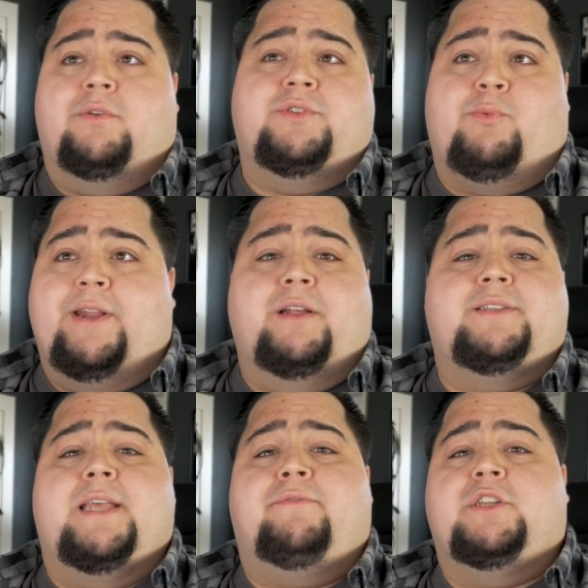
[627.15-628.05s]
The Radeon
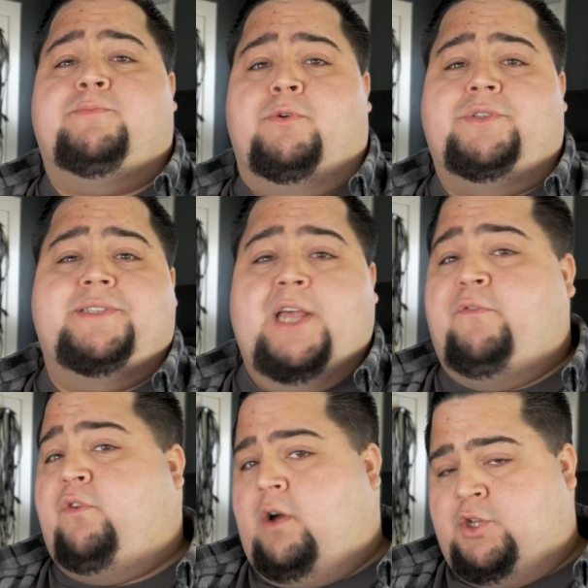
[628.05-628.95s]
7 is supposed to sell
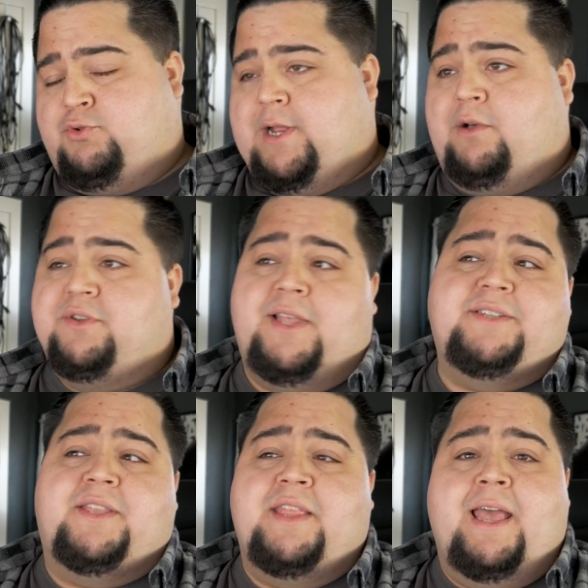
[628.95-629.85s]
for $100
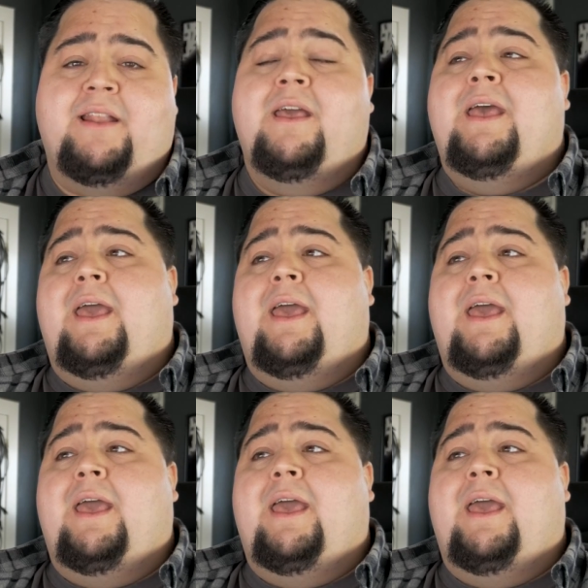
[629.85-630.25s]
less than that.